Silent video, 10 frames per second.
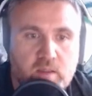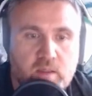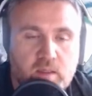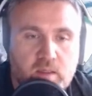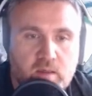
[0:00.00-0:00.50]

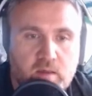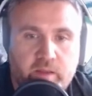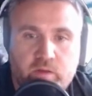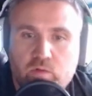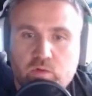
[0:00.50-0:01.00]

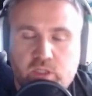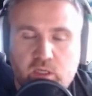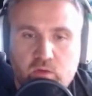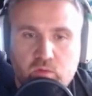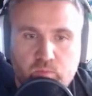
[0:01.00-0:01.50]
And you know,
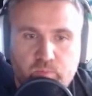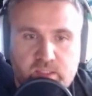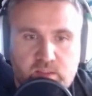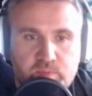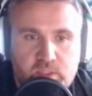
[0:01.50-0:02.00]
share your
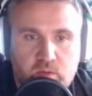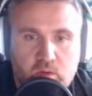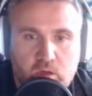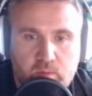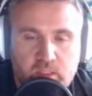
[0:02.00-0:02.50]
best tips in the
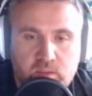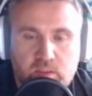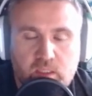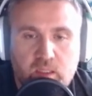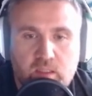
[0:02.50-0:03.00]
comments,
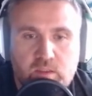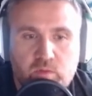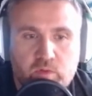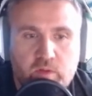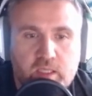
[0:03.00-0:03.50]
and I'll see
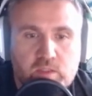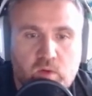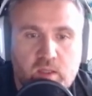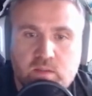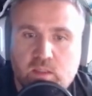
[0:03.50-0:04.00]
you in the next
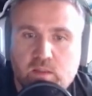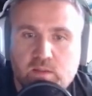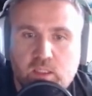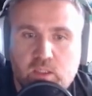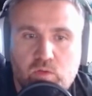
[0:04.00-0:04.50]
one.
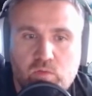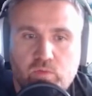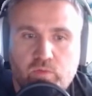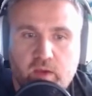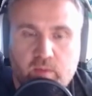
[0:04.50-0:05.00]
Thank
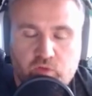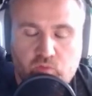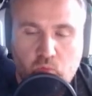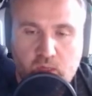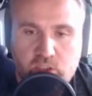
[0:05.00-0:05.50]
you very much
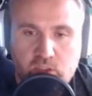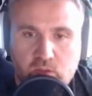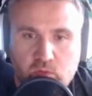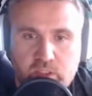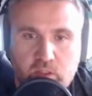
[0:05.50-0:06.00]
for watching.
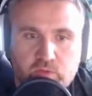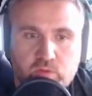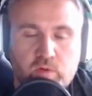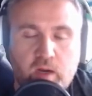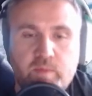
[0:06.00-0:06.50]
Consider
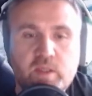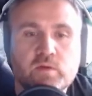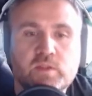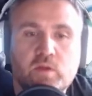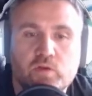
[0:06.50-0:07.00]
subscribing,
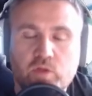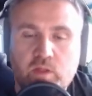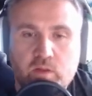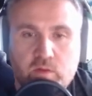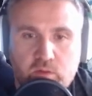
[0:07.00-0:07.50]
consider
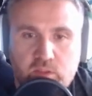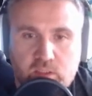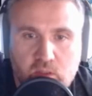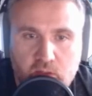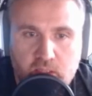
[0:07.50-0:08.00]
joining the
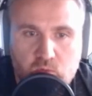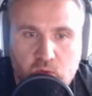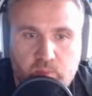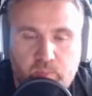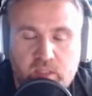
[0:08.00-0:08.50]
Discord as
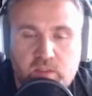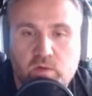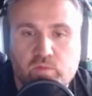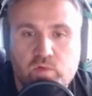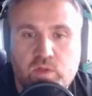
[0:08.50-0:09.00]
well. Plenty
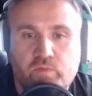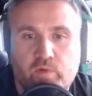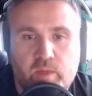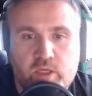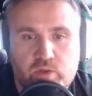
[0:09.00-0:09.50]
of good
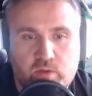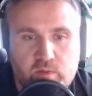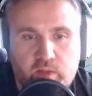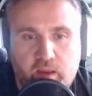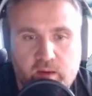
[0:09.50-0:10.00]

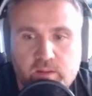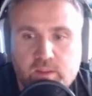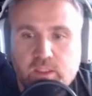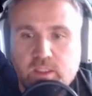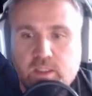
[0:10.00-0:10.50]
information there.
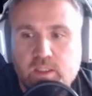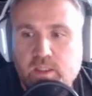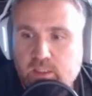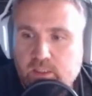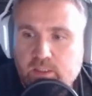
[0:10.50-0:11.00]

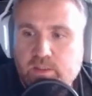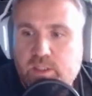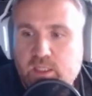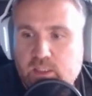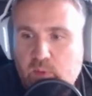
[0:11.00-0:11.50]

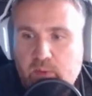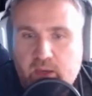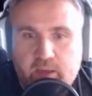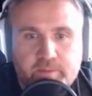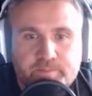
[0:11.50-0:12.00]
Cheers, bye
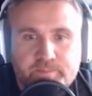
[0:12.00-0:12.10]
bye.